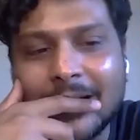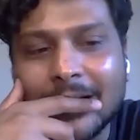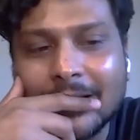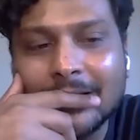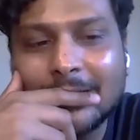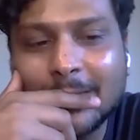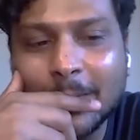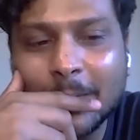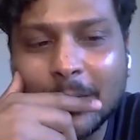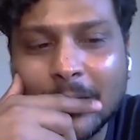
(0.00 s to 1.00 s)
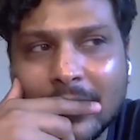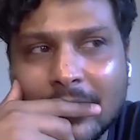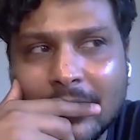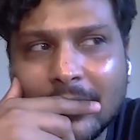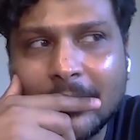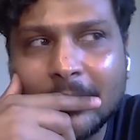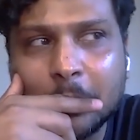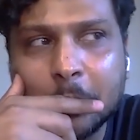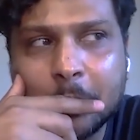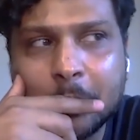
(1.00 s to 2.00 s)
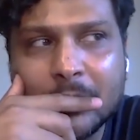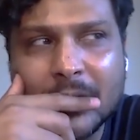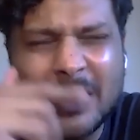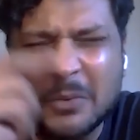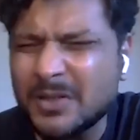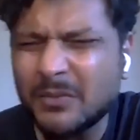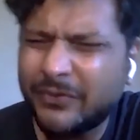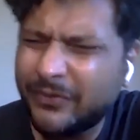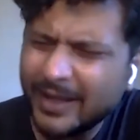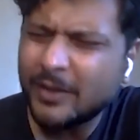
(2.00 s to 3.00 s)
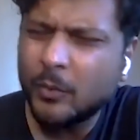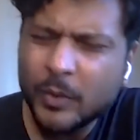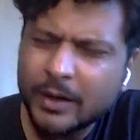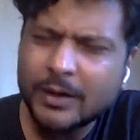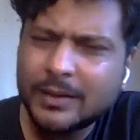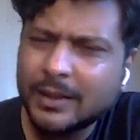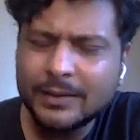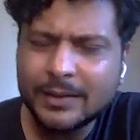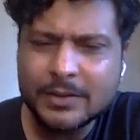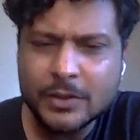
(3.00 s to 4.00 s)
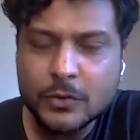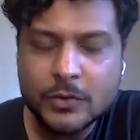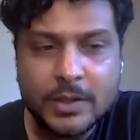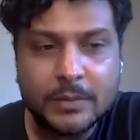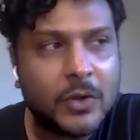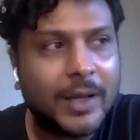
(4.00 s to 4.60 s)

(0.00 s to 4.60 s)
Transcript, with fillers: right? So um, that was a very weird thing that she used to say.